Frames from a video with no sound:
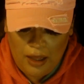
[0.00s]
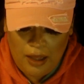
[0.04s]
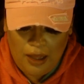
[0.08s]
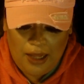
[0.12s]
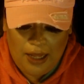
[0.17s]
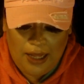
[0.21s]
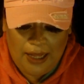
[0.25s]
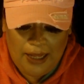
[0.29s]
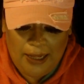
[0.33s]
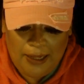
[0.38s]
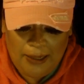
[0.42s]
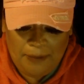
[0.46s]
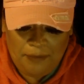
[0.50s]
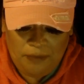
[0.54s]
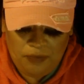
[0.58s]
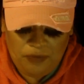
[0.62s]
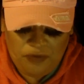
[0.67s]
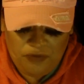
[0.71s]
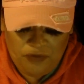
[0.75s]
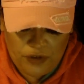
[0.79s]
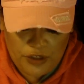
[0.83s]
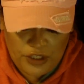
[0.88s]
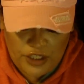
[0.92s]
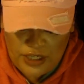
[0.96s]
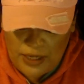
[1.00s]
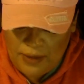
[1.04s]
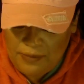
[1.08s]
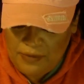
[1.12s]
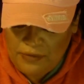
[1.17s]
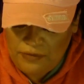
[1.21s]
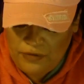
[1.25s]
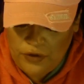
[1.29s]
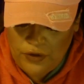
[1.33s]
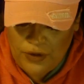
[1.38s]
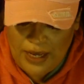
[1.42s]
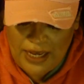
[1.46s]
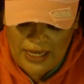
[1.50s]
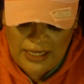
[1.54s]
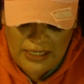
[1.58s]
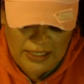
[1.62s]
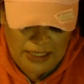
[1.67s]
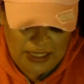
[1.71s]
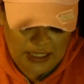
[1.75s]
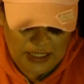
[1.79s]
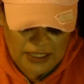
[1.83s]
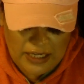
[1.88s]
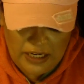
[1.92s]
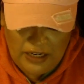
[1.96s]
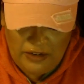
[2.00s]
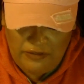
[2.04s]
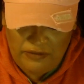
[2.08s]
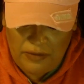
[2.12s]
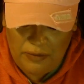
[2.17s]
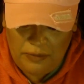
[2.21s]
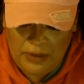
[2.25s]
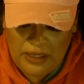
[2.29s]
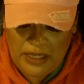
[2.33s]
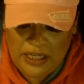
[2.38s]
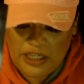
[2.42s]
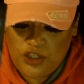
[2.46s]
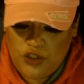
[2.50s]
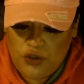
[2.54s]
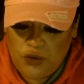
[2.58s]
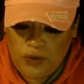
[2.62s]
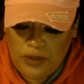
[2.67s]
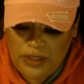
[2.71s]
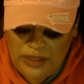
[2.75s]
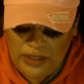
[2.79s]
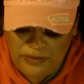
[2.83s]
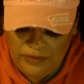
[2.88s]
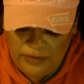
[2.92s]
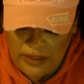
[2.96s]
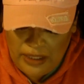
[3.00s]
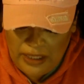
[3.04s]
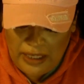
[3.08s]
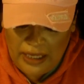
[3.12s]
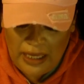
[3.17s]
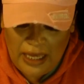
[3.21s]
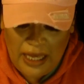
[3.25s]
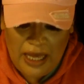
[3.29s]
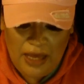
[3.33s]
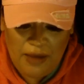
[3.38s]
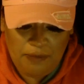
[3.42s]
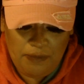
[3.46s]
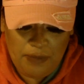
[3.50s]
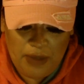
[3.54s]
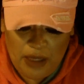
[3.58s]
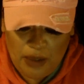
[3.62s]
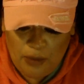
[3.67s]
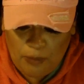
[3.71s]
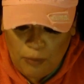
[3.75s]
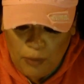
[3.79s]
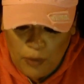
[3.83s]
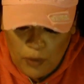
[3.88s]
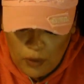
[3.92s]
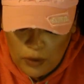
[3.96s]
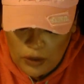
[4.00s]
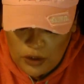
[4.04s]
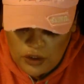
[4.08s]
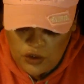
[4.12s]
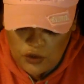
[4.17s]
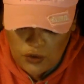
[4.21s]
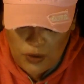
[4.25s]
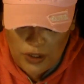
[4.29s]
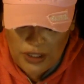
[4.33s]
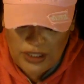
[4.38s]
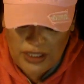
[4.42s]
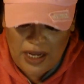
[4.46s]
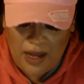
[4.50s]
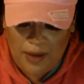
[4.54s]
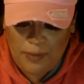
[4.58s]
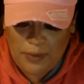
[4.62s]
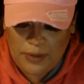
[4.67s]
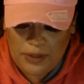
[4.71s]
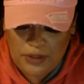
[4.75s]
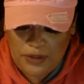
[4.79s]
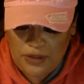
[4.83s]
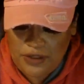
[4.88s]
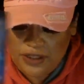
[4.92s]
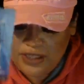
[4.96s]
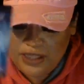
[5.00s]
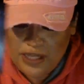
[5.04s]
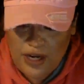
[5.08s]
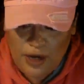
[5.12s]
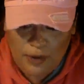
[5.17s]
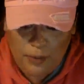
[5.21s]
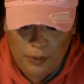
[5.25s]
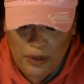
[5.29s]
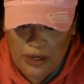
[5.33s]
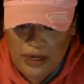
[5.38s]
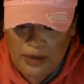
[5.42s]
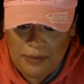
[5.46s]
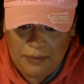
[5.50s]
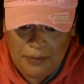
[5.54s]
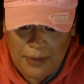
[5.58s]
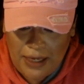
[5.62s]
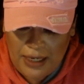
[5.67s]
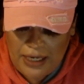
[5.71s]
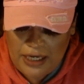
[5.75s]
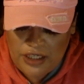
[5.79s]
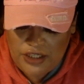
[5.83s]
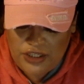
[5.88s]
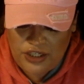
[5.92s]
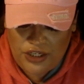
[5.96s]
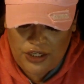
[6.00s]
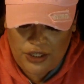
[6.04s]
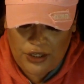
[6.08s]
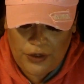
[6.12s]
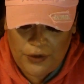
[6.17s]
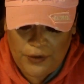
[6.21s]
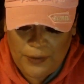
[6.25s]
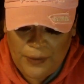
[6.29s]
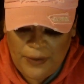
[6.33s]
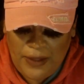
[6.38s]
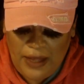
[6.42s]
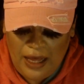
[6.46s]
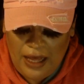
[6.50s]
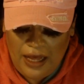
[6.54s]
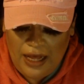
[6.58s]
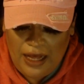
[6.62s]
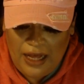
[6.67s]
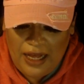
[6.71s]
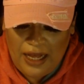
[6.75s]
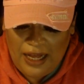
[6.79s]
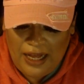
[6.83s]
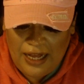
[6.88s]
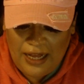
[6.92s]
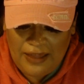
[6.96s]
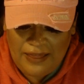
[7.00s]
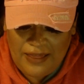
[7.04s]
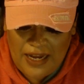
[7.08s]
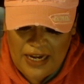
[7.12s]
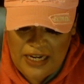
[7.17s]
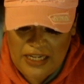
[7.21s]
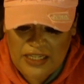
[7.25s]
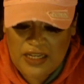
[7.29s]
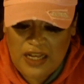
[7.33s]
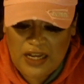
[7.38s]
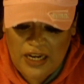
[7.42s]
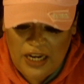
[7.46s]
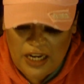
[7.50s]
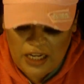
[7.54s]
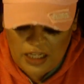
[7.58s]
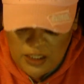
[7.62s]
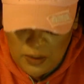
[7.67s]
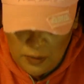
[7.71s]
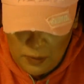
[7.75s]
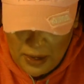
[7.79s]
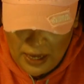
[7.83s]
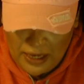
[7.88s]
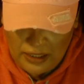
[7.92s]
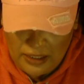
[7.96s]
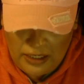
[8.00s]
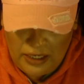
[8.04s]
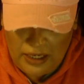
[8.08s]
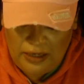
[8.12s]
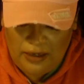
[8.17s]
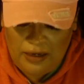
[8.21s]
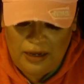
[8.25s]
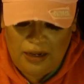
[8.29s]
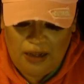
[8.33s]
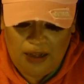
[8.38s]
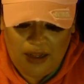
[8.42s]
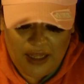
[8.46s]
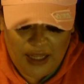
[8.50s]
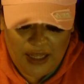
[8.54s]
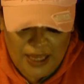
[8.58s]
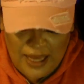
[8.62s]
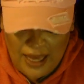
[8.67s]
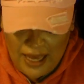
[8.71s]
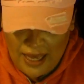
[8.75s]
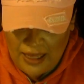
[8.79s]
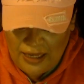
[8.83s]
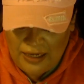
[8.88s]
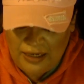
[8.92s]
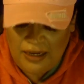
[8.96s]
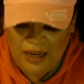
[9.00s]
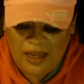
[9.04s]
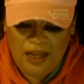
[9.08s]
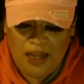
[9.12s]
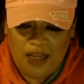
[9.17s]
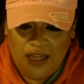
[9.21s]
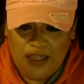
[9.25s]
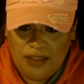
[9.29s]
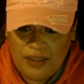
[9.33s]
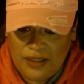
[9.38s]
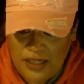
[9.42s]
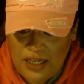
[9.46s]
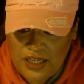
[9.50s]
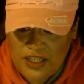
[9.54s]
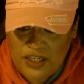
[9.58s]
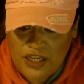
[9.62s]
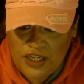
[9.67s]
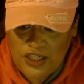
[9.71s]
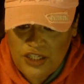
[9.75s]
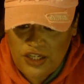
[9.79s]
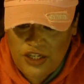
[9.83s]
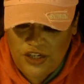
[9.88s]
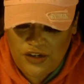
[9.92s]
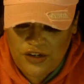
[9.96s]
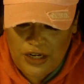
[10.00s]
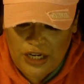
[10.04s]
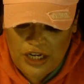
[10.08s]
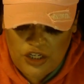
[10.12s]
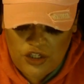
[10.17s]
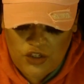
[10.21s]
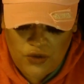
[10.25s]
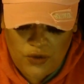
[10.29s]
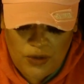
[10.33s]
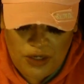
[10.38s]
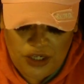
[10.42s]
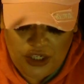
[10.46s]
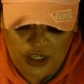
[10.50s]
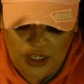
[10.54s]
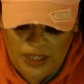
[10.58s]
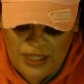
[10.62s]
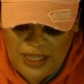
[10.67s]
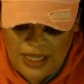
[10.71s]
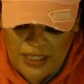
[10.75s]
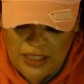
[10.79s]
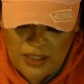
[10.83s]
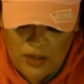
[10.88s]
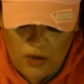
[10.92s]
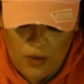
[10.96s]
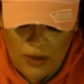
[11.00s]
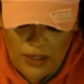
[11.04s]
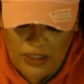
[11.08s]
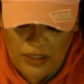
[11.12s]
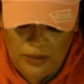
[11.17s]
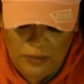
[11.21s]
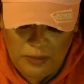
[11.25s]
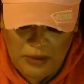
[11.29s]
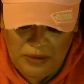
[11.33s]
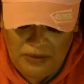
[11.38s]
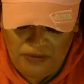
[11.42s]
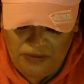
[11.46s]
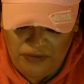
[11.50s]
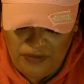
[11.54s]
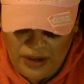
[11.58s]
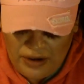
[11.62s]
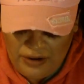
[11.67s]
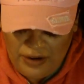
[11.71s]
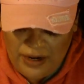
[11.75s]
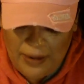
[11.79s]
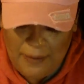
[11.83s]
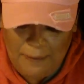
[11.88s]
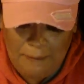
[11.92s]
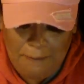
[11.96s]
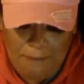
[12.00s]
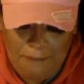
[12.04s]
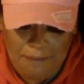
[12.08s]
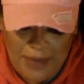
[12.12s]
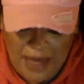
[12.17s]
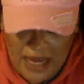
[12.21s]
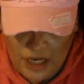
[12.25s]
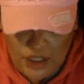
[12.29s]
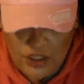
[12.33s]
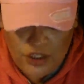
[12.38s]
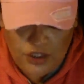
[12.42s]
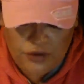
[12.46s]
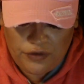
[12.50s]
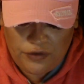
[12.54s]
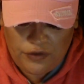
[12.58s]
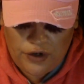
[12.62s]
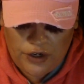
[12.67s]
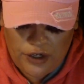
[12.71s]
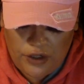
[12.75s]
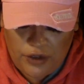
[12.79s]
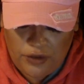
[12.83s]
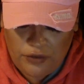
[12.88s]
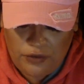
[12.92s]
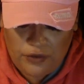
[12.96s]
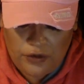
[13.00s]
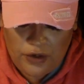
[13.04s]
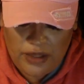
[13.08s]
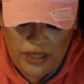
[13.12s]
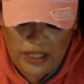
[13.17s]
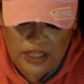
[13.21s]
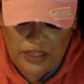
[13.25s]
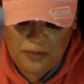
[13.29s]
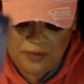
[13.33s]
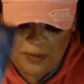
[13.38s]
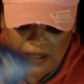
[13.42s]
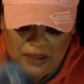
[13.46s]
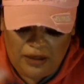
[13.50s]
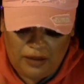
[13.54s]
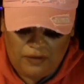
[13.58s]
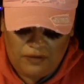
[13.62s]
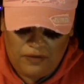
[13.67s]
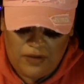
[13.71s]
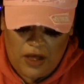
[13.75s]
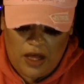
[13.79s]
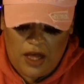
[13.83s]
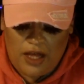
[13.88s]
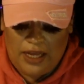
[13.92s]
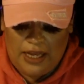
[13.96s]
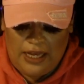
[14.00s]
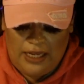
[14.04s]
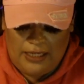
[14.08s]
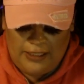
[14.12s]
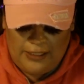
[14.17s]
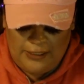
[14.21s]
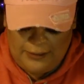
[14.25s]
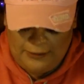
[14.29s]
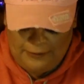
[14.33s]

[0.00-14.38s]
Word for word: Um, for some of you guys, this could even be intuitively being pulled towards opportunities that are bringing money to you uh, that is unexpected. Again, listen to your intuition. That's going to be very major for you for this month of August.